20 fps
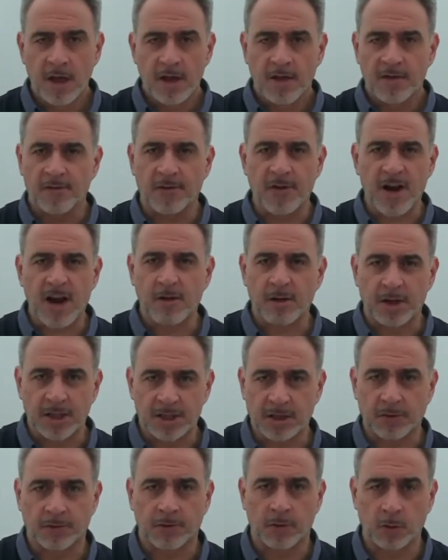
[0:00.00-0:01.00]

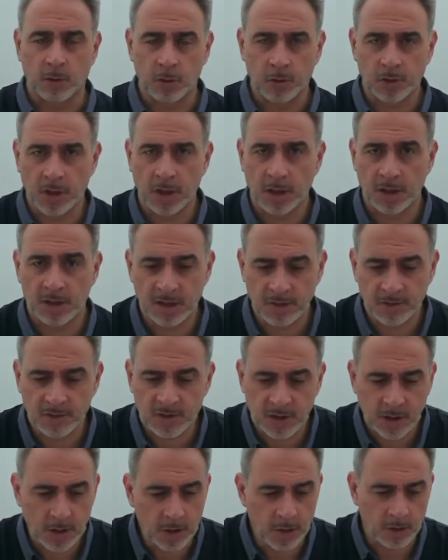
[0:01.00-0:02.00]
various different
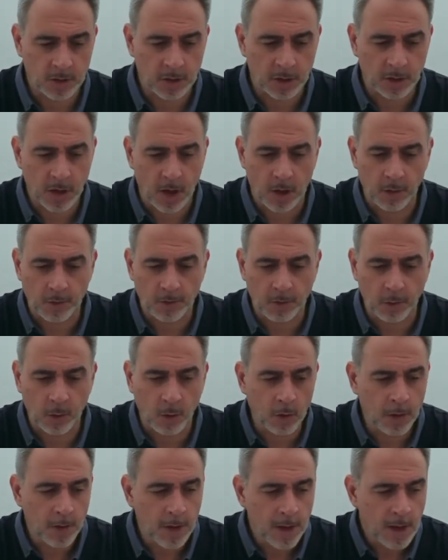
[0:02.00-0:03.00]
alternatives that you can go
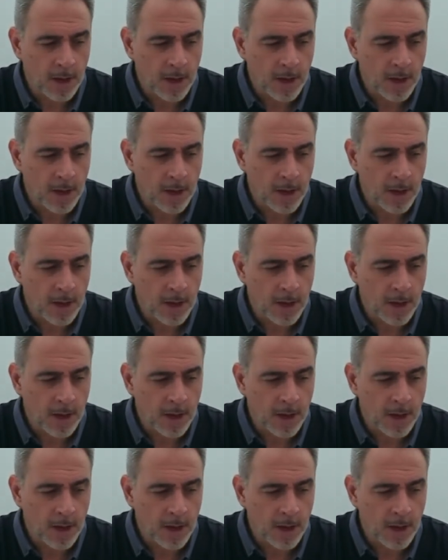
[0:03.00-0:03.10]
for